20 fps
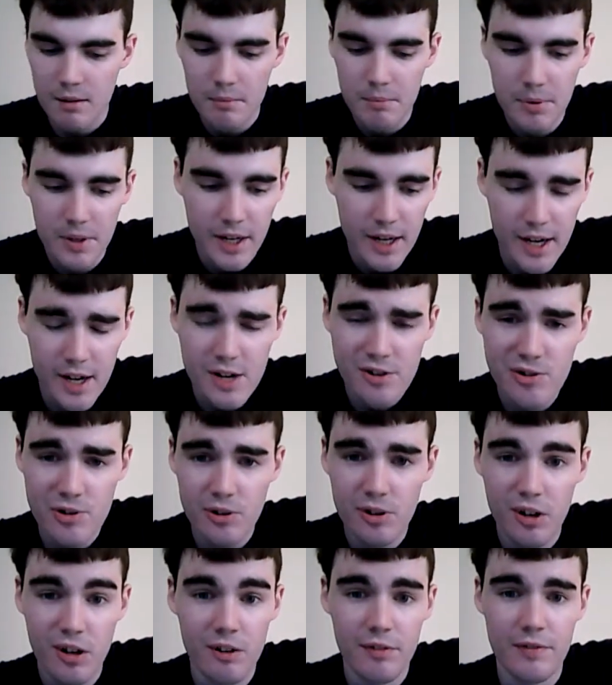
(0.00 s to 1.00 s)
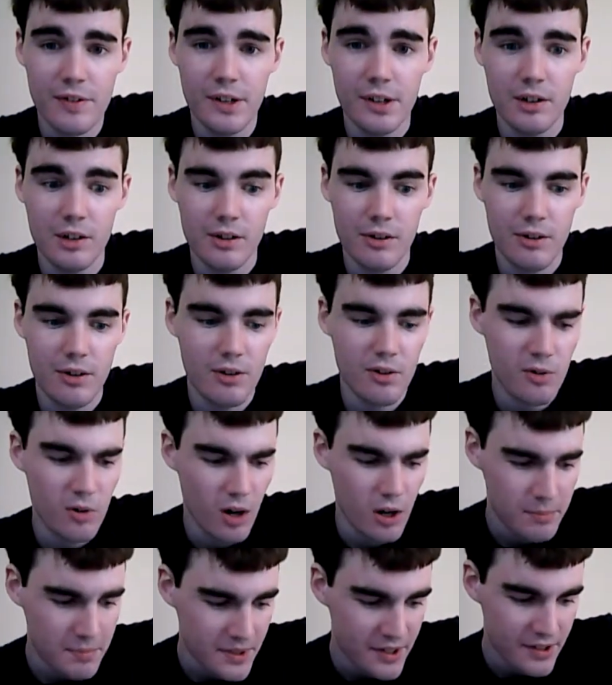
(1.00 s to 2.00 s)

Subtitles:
But Andrew Garfield, who up